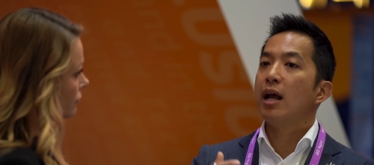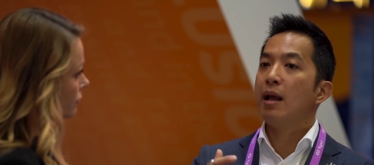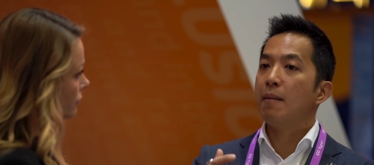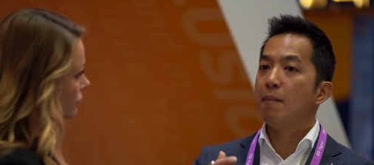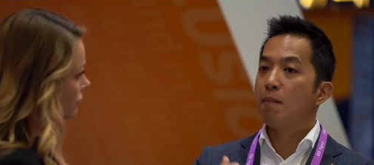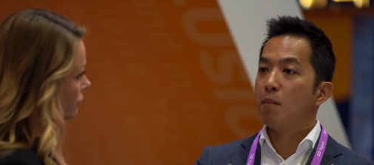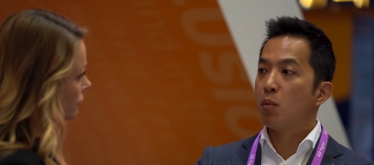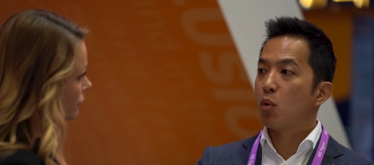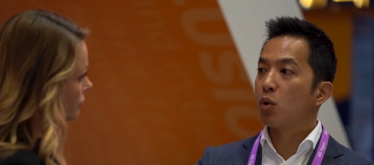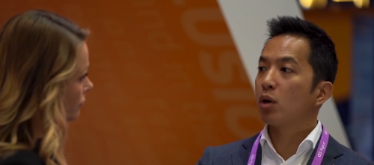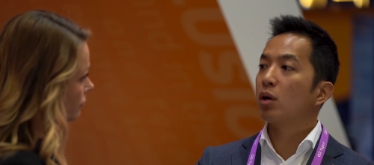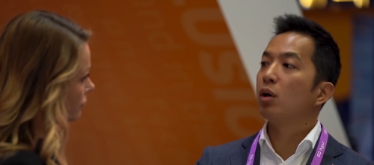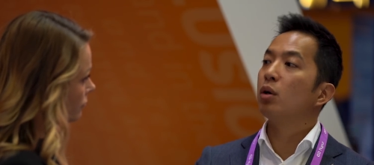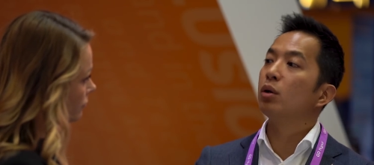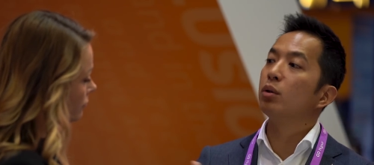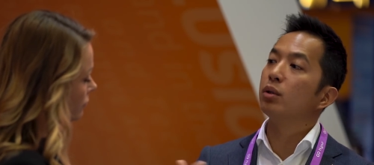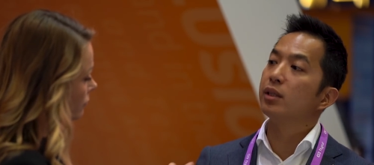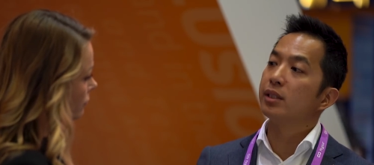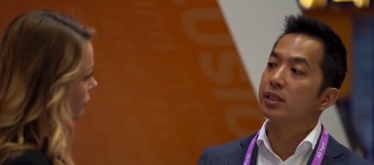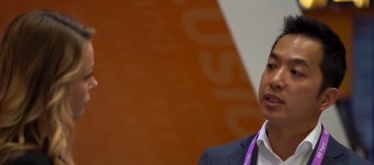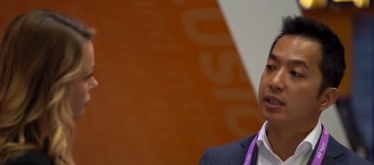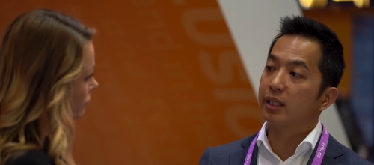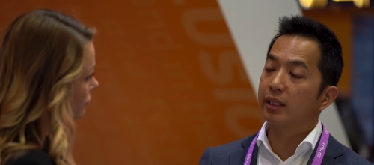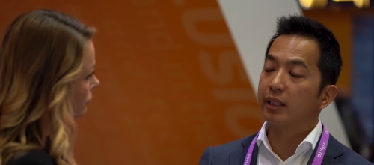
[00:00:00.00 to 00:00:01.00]
Speaker 1: a more
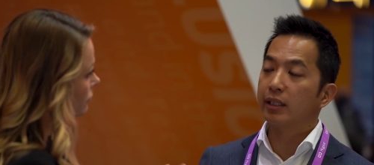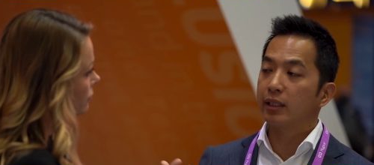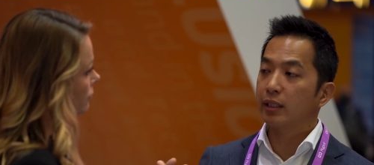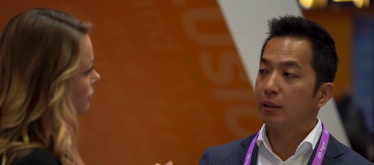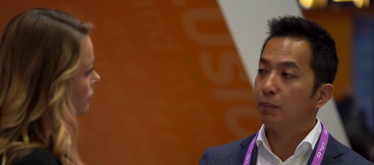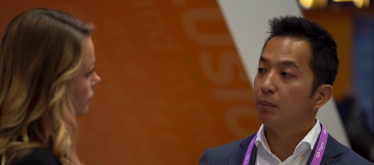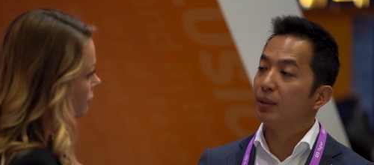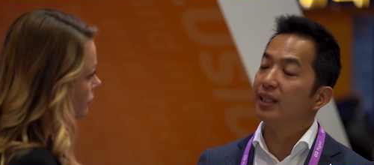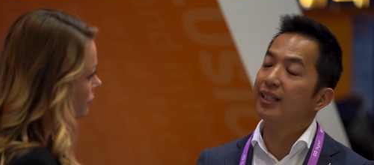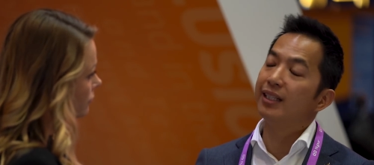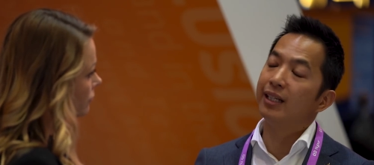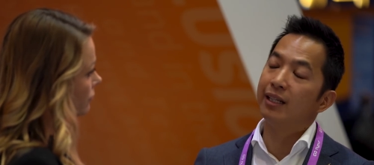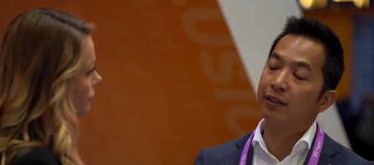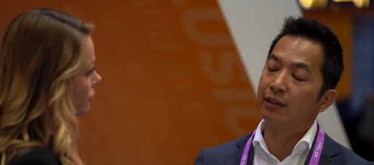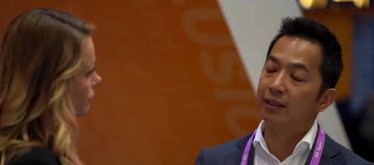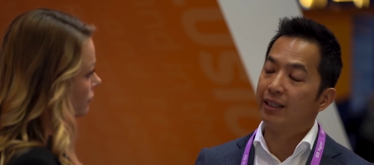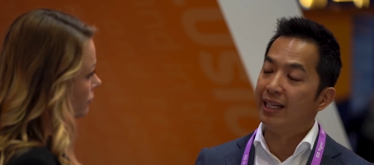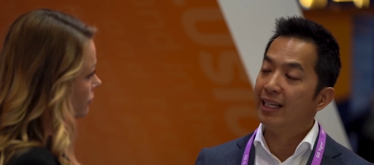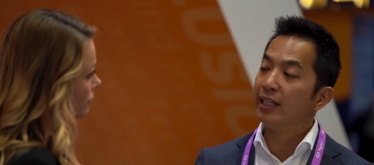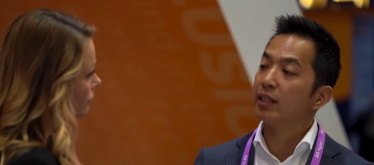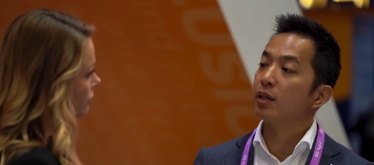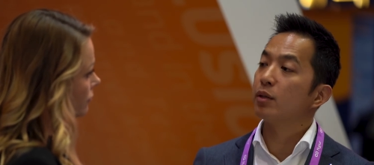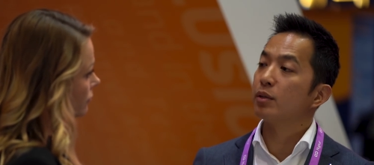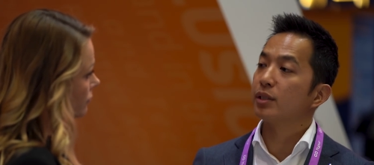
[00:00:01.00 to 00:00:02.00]
holistic and complete
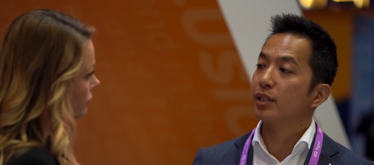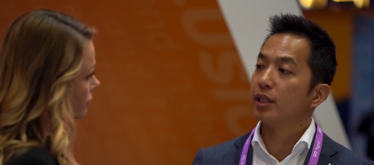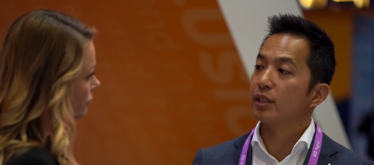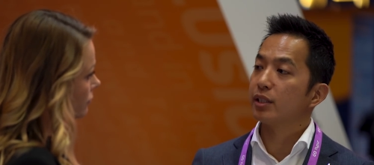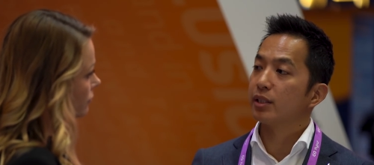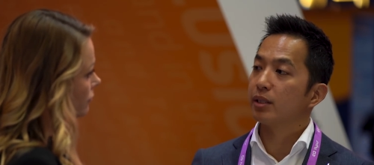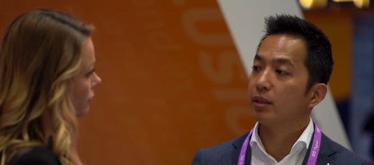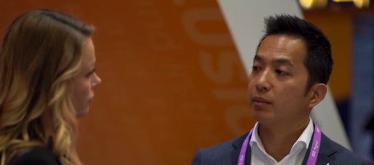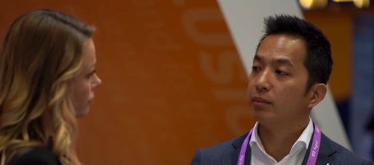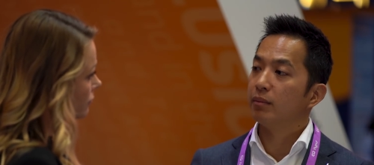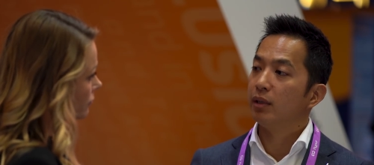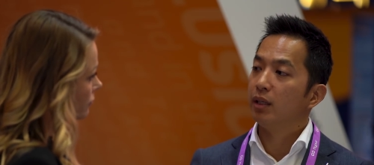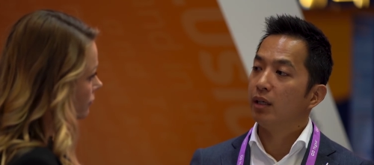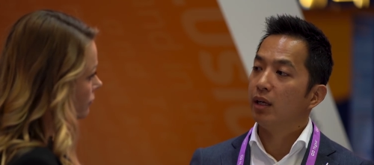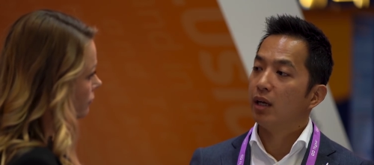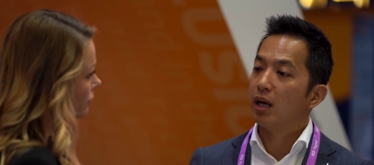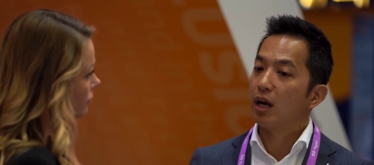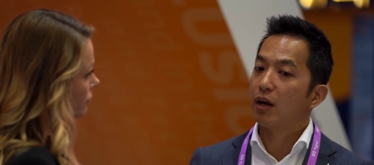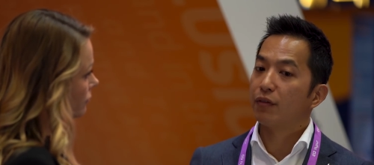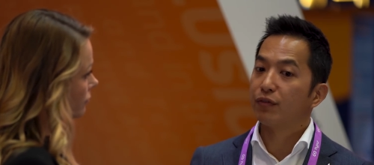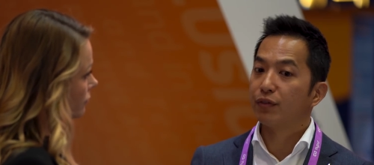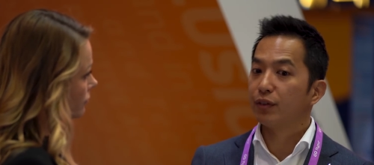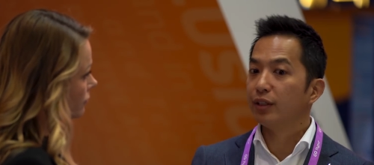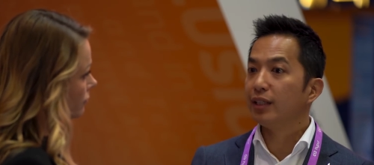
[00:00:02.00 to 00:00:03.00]
ecosystem
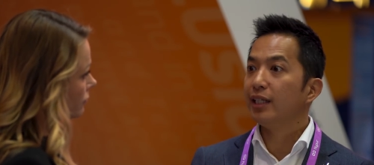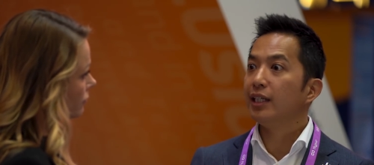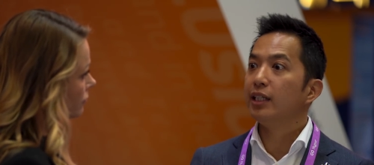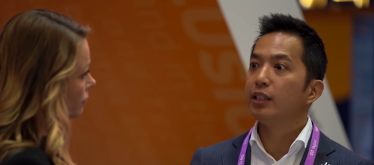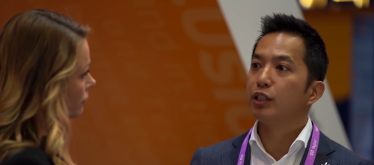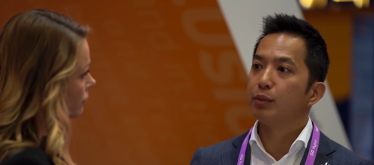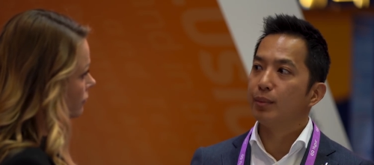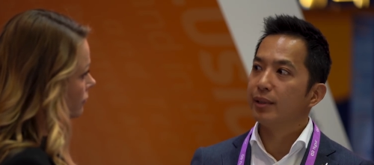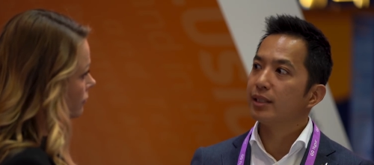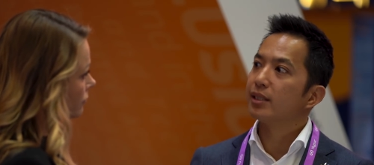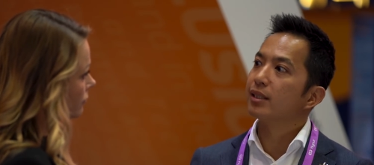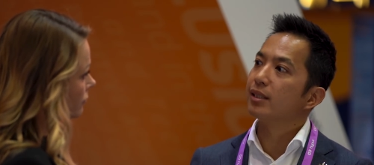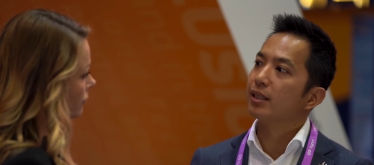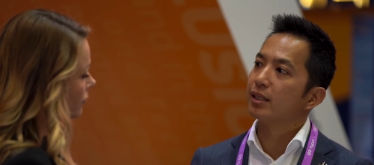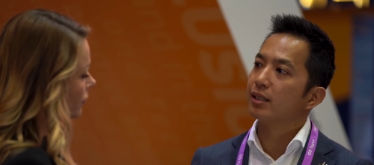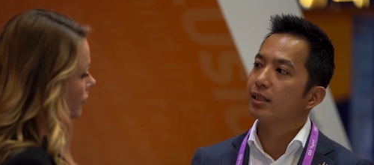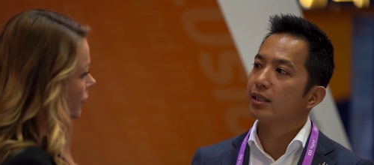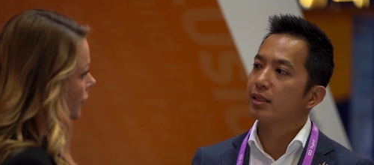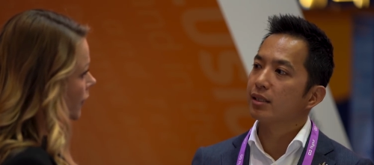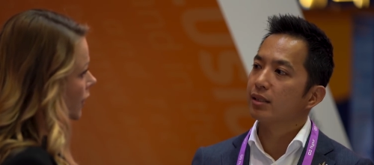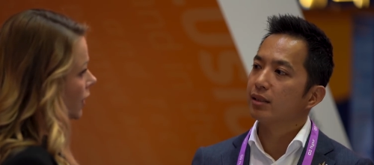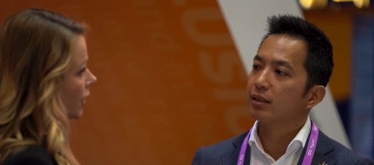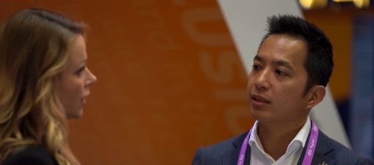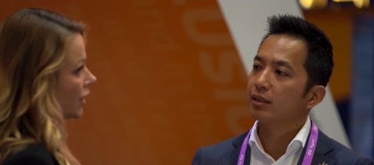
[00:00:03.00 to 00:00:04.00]
uh, for each business.